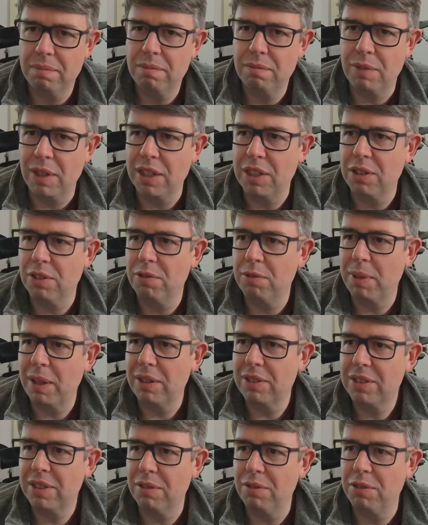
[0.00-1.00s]
ratio of
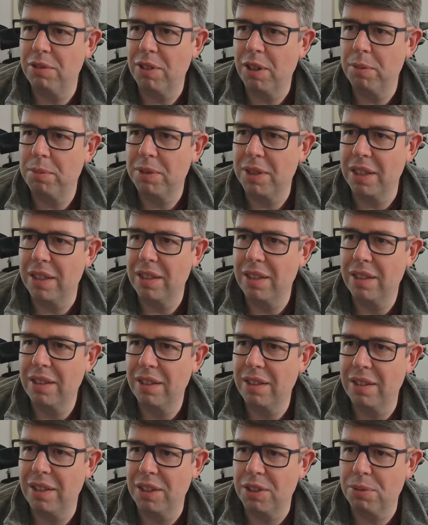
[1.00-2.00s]
about 75%
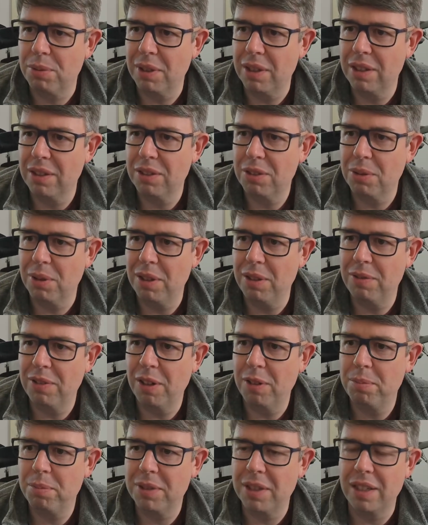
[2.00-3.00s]
this one and
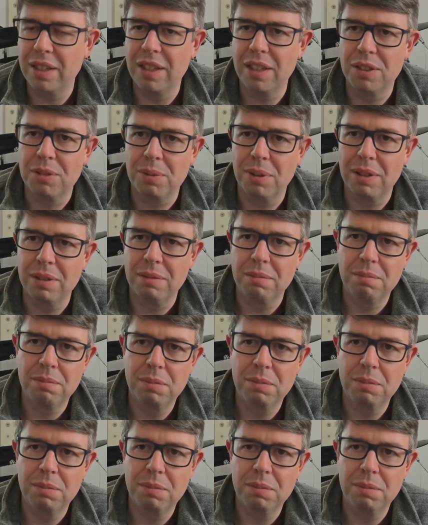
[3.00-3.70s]
25% this one.